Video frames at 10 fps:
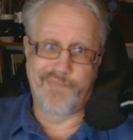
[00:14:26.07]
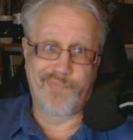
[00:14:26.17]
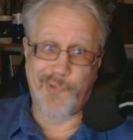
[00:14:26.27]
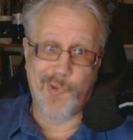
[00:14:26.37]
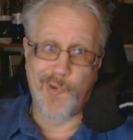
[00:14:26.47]

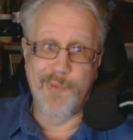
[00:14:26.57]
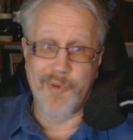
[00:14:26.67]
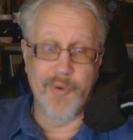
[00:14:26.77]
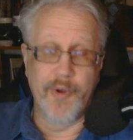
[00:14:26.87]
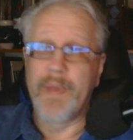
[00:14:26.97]
group's a
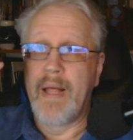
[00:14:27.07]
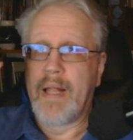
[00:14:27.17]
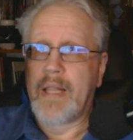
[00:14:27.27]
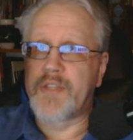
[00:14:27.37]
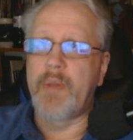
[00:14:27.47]
group.
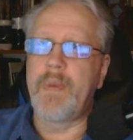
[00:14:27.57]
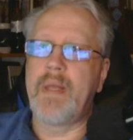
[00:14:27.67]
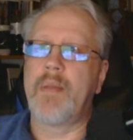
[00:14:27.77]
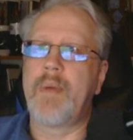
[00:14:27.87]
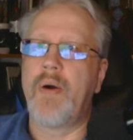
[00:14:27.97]
So let
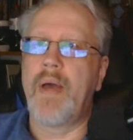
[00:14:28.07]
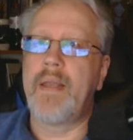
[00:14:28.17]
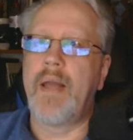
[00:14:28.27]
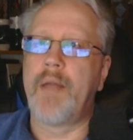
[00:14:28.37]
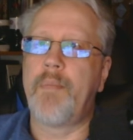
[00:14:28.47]
me go ahead
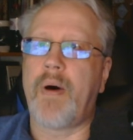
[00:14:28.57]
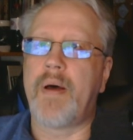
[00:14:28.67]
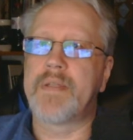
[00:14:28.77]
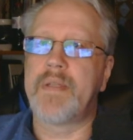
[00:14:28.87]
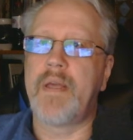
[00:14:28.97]
and
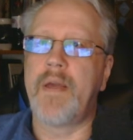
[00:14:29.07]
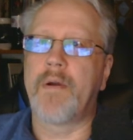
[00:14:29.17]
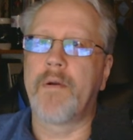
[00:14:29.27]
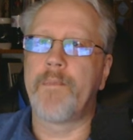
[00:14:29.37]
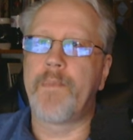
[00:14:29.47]
unpause it
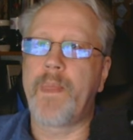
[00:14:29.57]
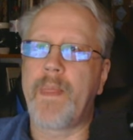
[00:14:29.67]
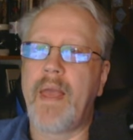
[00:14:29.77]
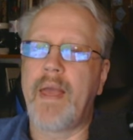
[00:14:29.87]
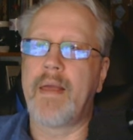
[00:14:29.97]
here
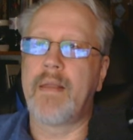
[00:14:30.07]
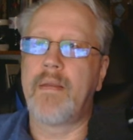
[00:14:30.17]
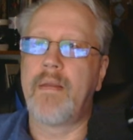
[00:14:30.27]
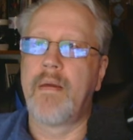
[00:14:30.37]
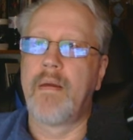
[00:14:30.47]
and
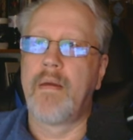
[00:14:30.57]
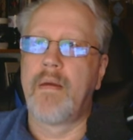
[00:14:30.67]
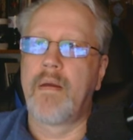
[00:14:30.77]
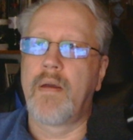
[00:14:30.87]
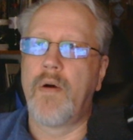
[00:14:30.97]

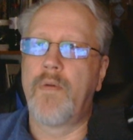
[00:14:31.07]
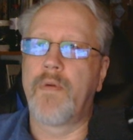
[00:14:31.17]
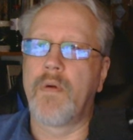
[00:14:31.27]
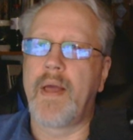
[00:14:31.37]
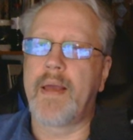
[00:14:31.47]
go
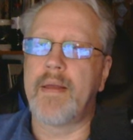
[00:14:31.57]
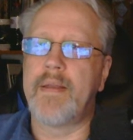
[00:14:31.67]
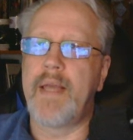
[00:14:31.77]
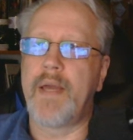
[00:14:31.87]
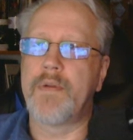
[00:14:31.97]
for like a
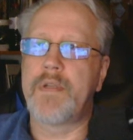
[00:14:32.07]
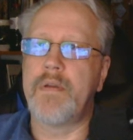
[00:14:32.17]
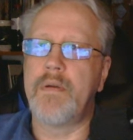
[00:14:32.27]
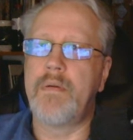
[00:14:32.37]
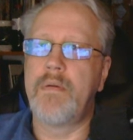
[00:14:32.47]
day or
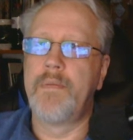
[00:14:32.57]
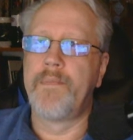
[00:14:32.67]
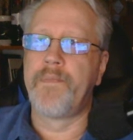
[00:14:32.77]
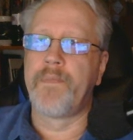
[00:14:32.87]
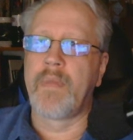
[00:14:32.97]
two
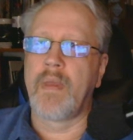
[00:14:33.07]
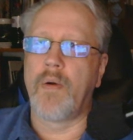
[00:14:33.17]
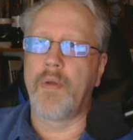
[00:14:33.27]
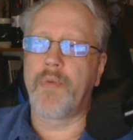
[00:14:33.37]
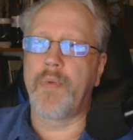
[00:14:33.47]

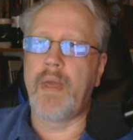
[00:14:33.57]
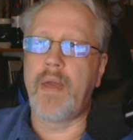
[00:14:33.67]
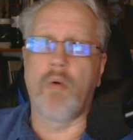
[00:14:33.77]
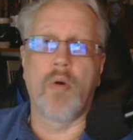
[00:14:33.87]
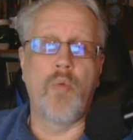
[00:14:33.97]
or 3
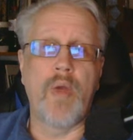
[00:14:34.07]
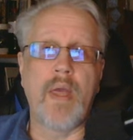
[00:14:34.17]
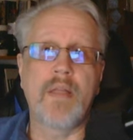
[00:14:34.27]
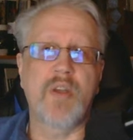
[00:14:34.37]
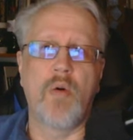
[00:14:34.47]
or a
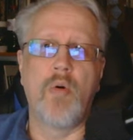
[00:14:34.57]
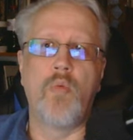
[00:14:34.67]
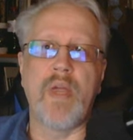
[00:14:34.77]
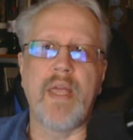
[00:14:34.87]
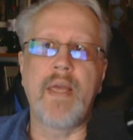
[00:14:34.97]
week. Let's go a
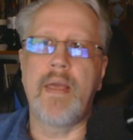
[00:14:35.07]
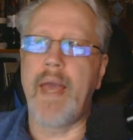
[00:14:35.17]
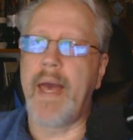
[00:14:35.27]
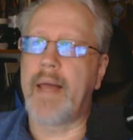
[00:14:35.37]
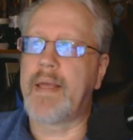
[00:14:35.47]
week.
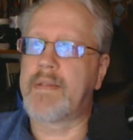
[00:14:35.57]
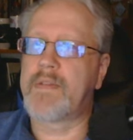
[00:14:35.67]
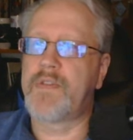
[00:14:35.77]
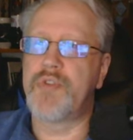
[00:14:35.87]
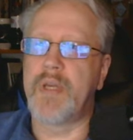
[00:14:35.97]
Yeah,
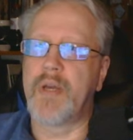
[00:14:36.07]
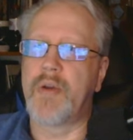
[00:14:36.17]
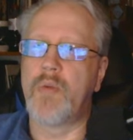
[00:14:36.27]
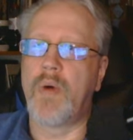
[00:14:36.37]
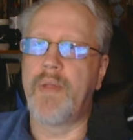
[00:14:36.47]
that's usually a
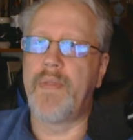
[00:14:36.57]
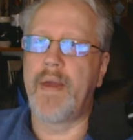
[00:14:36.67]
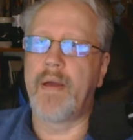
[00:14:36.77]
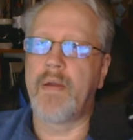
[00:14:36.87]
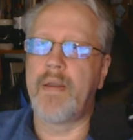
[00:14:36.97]
good one
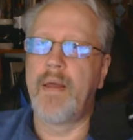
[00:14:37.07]
there. And